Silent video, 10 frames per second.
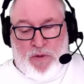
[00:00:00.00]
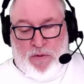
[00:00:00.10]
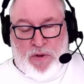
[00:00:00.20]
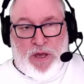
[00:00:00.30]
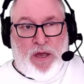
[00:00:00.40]

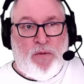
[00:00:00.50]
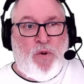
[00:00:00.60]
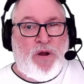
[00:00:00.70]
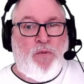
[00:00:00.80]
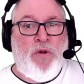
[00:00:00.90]
Okay, a
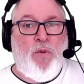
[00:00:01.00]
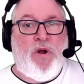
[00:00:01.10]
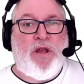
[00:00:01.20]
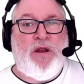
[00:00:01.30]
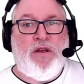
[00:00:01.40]
wee
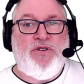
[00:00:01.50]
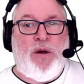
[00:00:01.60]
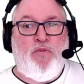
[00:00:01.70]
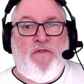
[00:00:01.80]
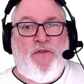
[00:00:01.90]
working
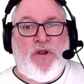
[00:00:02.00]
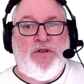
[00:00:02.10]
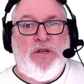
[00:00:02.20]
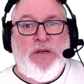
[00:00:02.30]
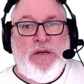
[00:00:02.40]
example for us.